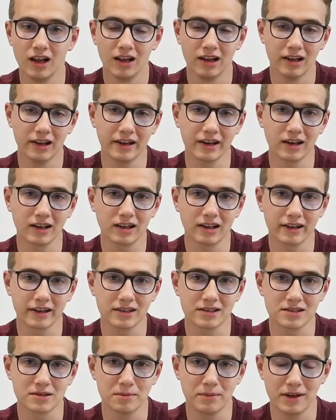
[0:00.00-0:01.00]
Link
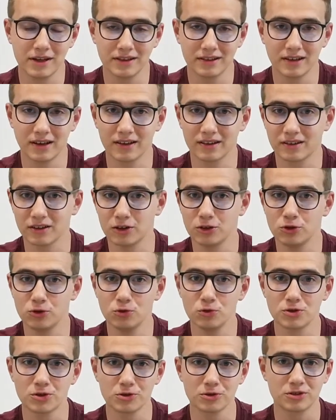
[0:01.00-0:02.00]
clicks mean that a
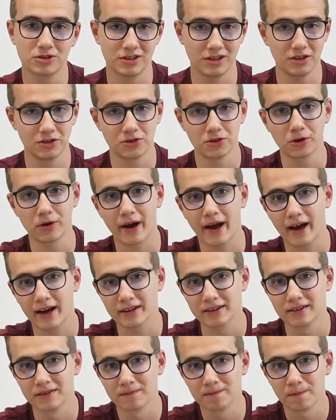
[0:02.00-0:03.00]
user sees your
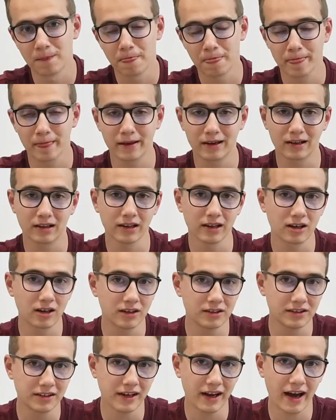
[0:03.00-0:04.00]
ad, they click
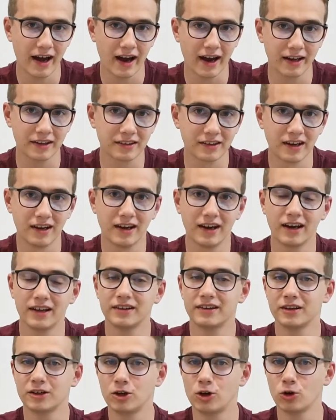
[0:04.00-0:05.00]
on the ad, and
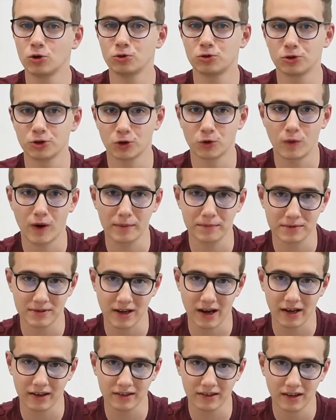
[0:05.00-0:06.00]
they go to your
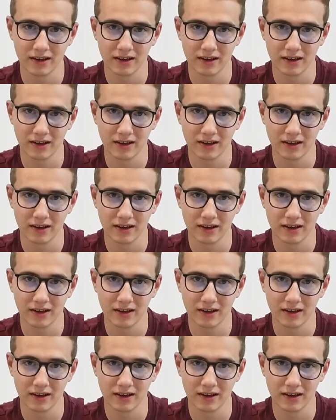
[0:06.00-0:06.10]
website.